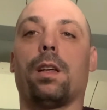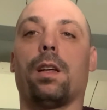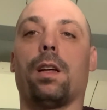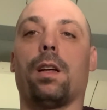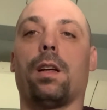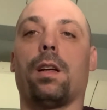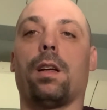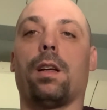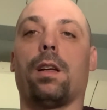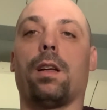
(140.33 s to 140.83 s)

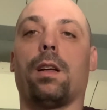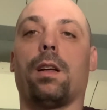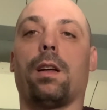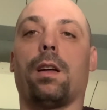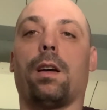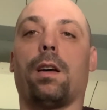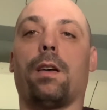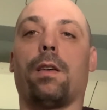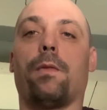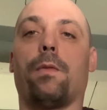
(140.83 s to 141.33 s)

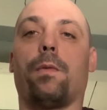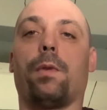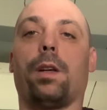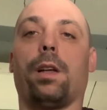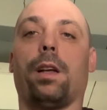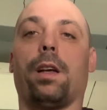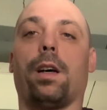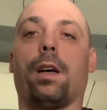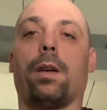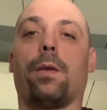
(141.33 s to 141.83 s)
are
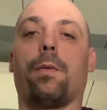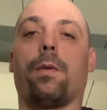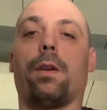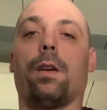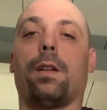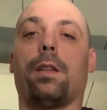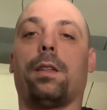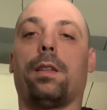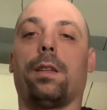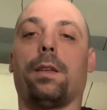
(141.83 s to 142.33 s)
really high
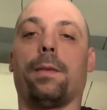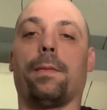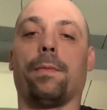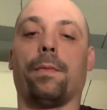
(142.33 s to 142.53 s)
quality.